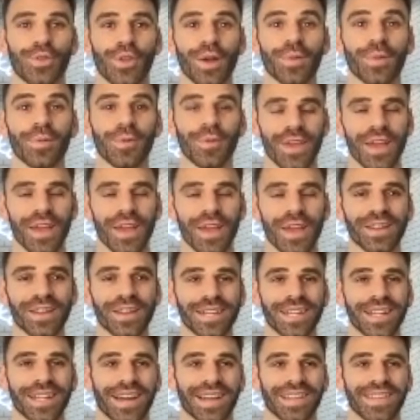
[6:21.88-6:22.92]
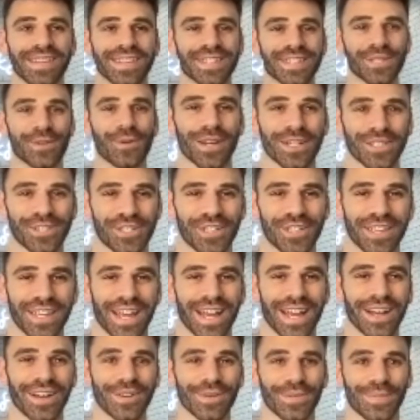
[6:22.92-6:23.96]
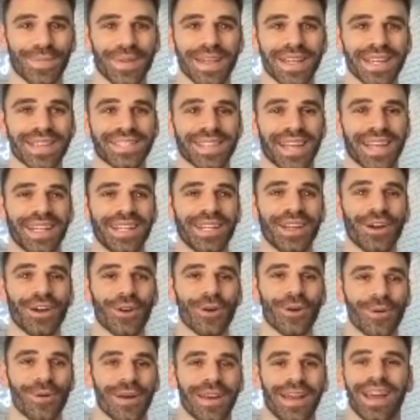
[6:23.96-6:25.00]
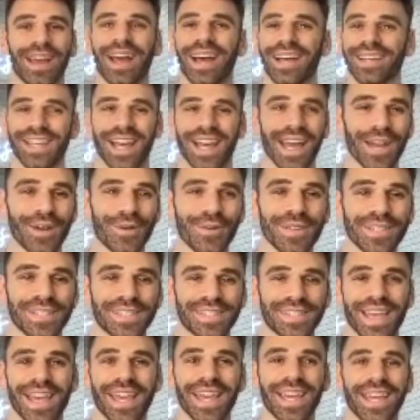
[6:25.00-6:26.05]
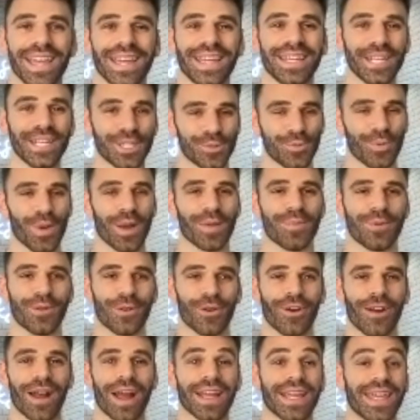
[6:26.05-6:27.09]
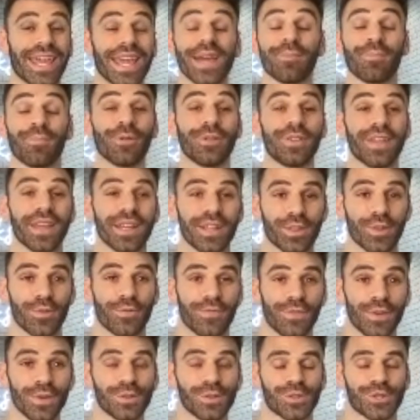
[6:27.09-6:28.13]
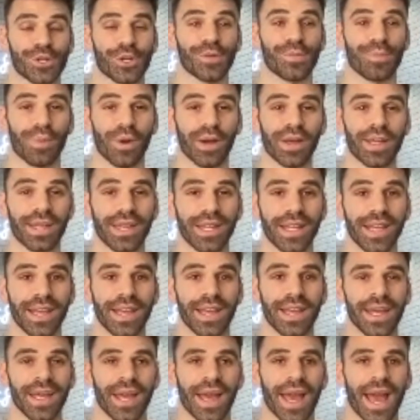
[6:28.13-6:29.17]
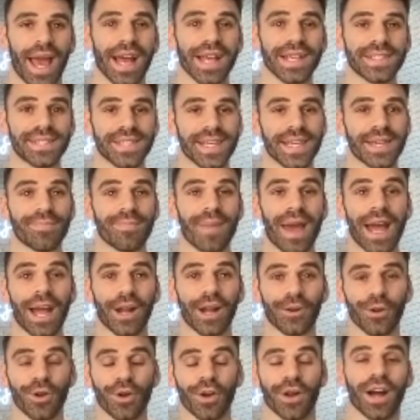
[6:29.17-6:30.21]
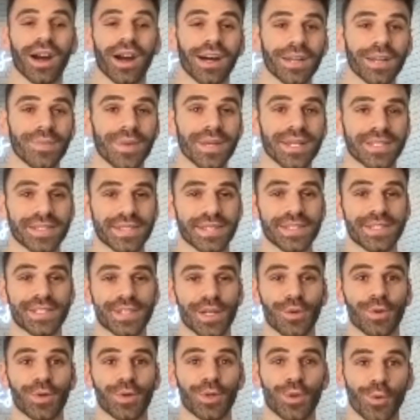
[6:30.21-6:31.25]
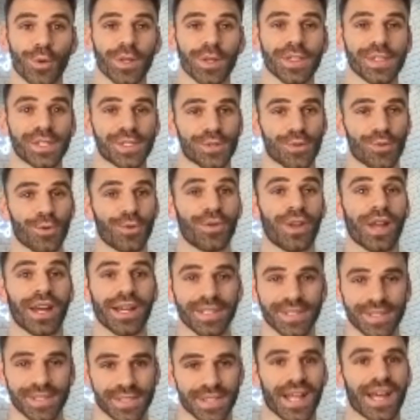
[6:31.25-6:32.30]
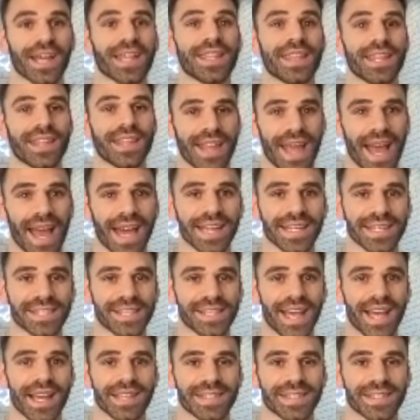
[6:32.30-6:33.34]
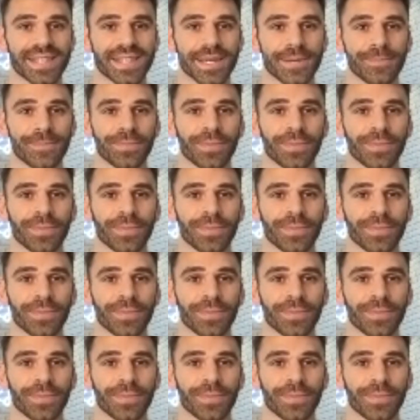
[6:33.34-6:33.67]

double down on this question now, because I know, as I always say in each webinar, I can't predict the future, but as a macroeconomist and someone who really scrutinizes a lot of the data sets,